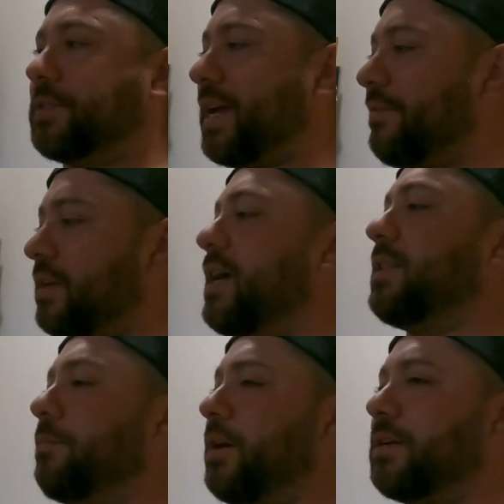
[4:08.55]
i haven't
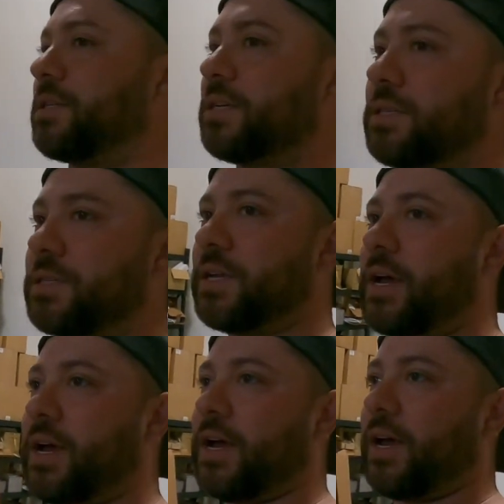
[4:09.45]
had them on since
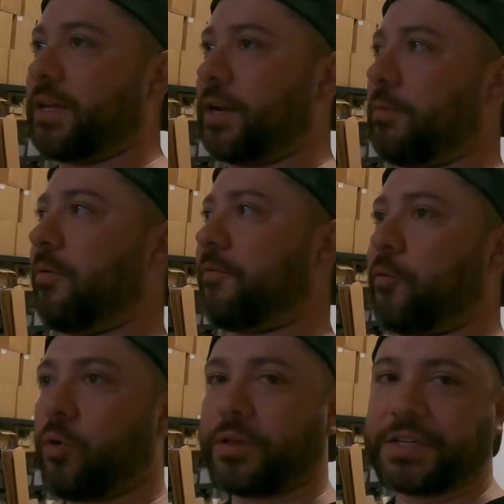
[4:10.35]
you know
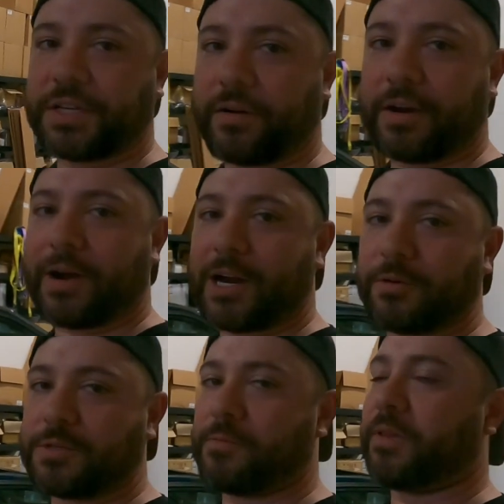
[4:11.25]
before the steering rack
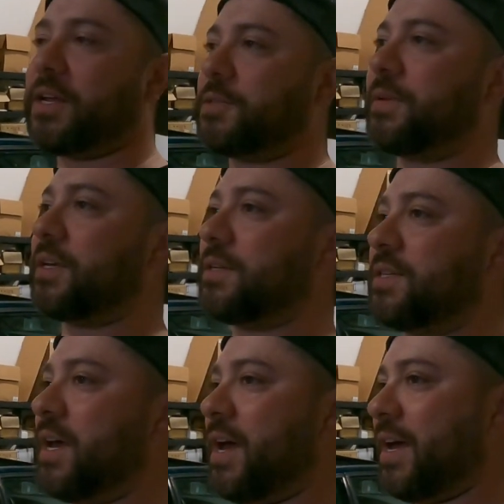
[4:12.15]
was replaced
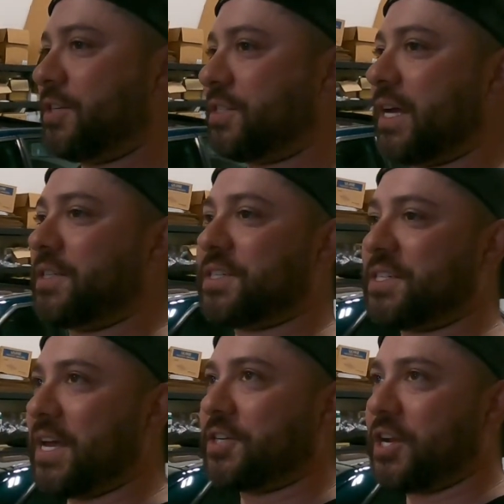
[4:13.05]
because just had
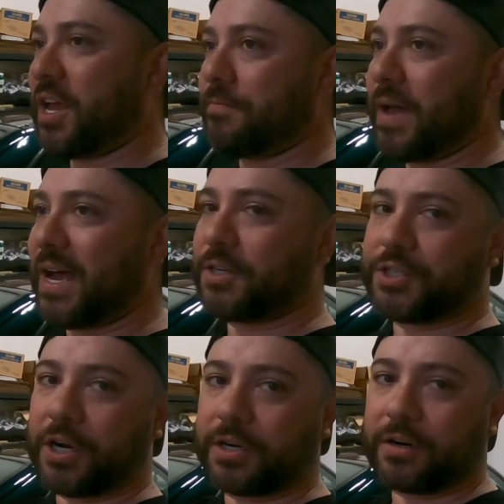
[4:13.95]
such a bad
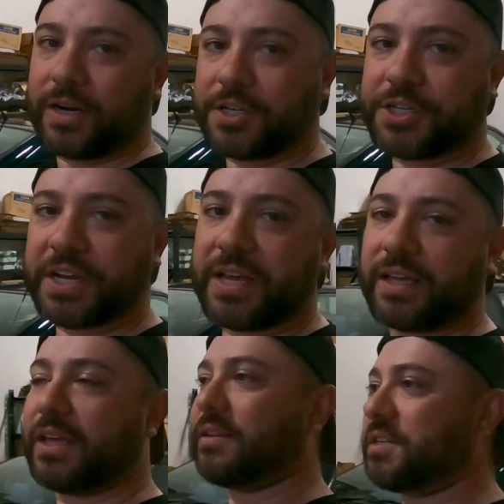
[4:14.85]
shudder and
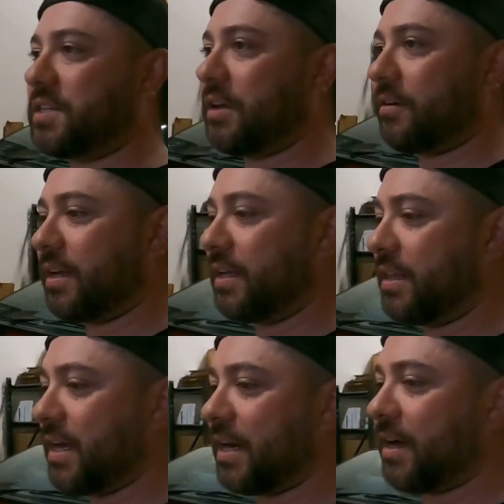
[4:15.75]
shake in the steering
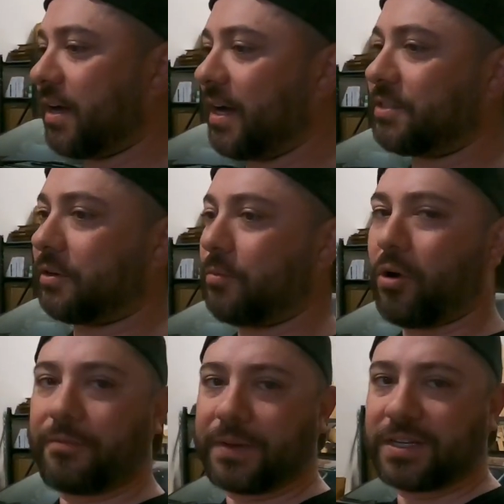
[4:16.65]
that uh, i took them
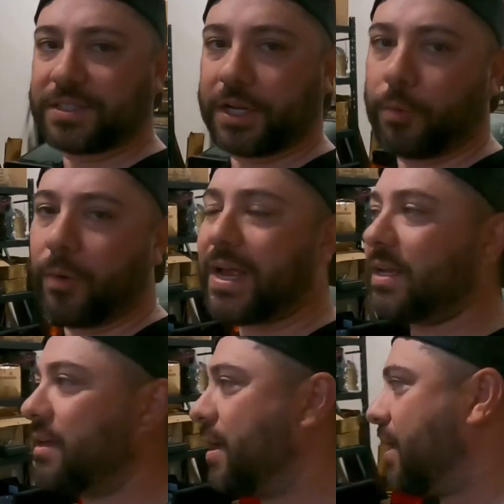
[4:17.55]
off because of their
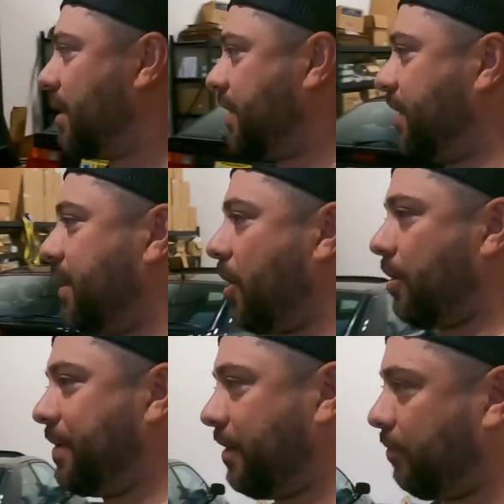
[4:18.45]
weight the
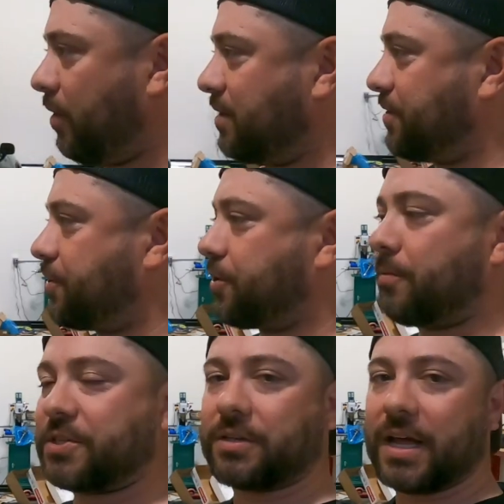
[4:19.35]
rpf ones are so
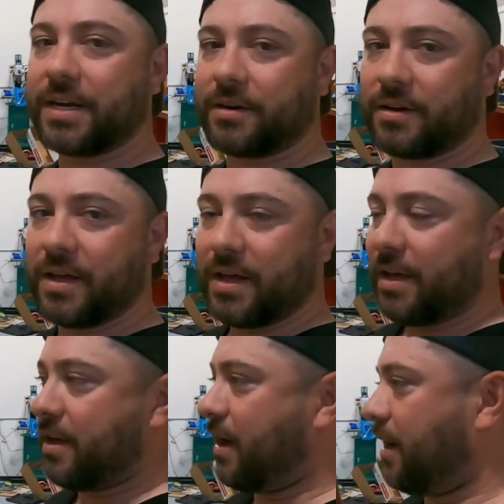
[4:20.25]
much lighter
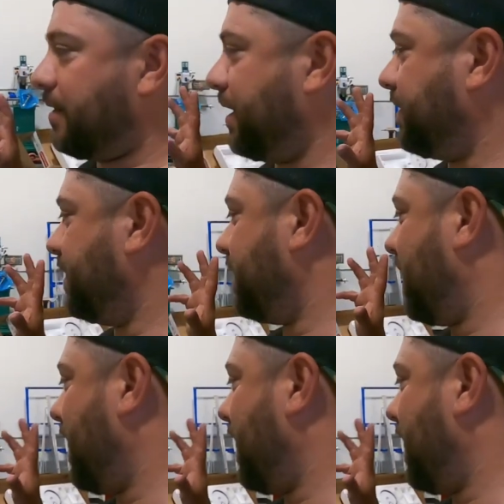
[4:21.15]
uh, they did an